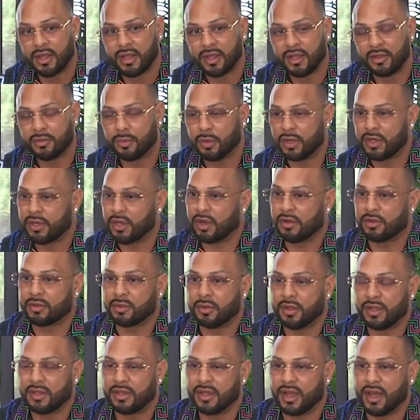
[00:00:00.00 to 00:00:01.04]
His one daughter's
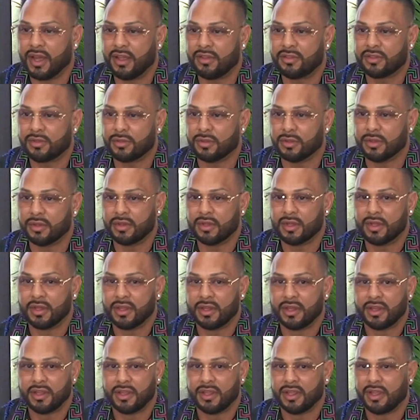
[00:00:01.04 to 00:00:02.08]
going into high school
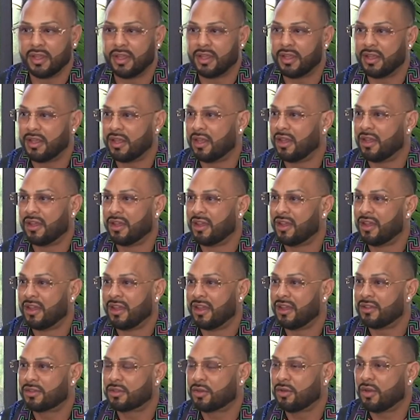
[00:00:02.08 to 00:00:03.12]

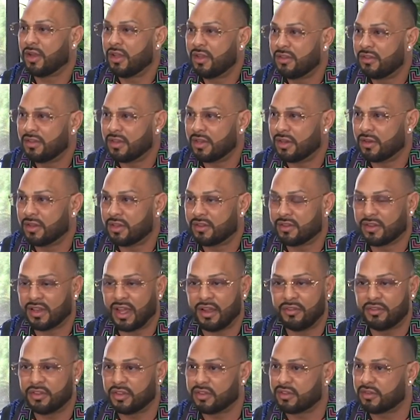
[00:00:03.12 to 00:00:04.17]
it's crazy. You know, this
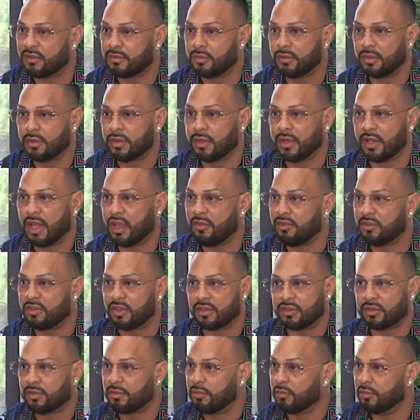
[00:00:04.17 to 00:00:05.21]
life just life is
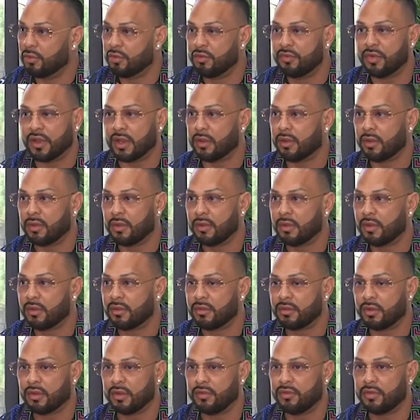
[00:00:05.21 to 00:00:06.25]
just moving.
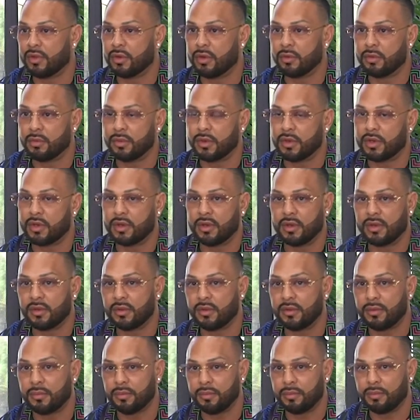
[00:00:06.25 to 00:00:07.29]
So if you don't
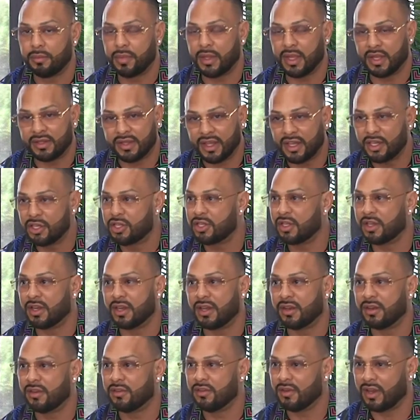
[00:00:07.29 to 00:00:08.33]
pay attention
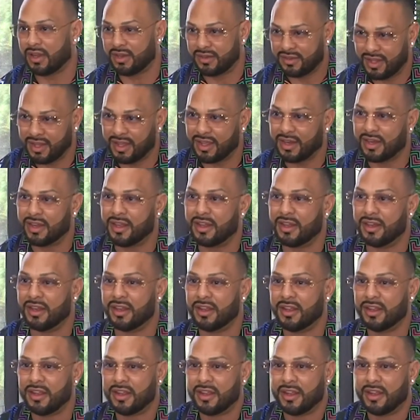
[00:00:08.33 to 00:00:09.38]
and like take it in,
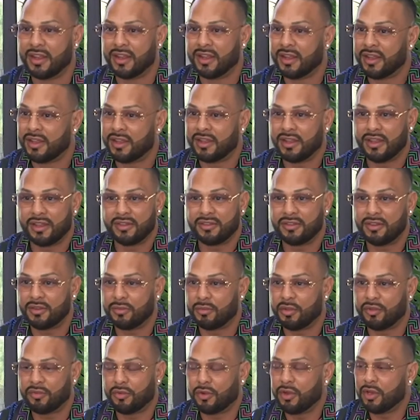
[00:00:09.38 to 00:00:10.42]
it's
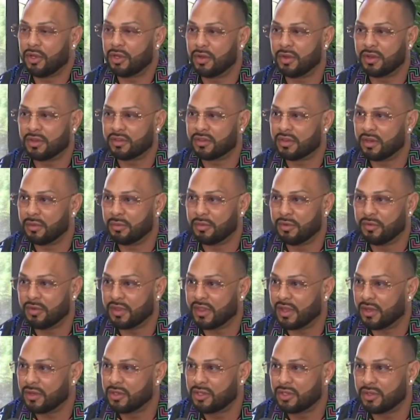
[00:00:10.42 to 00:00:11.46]
before you know it, it's gonna move
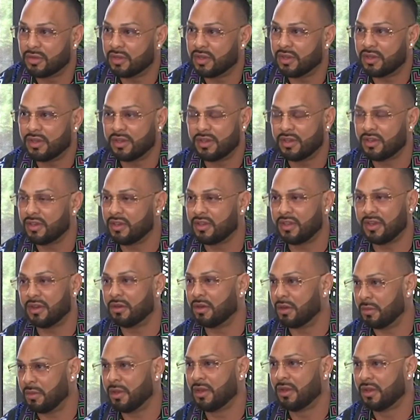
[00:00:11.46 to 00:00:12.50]
without you. And you know
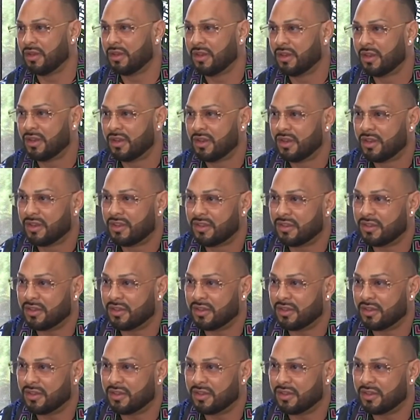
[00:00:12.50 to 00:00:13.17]
what I mean? Yeah.